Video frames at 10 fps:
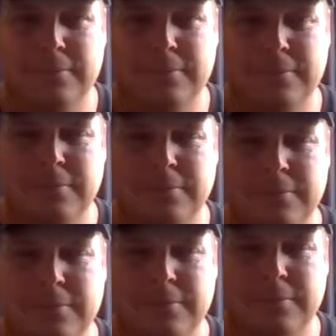
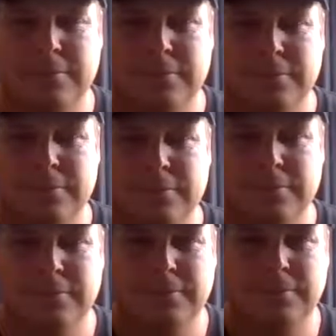
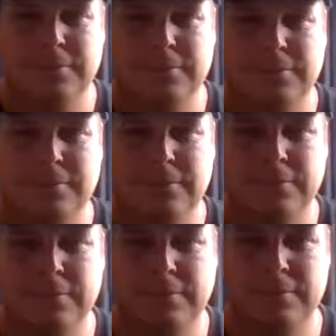
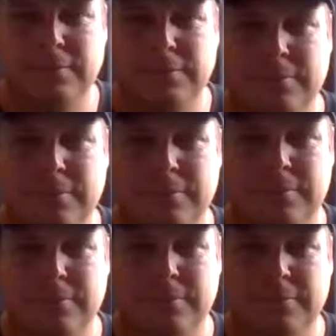
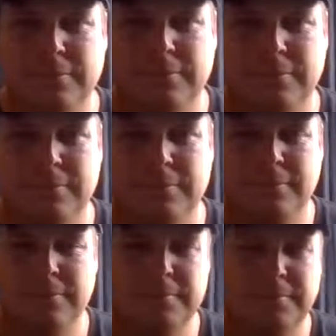
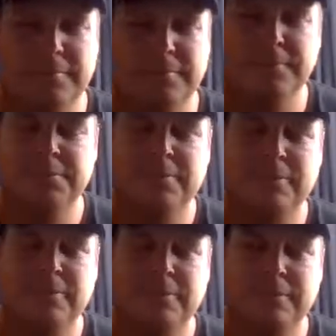
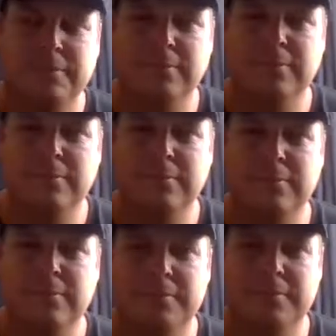
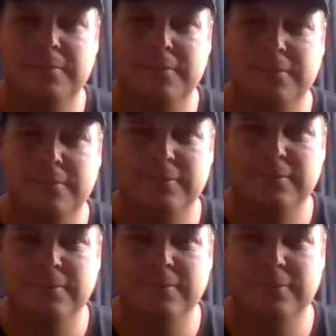
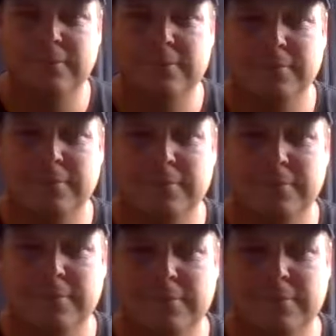The person shown says nothing.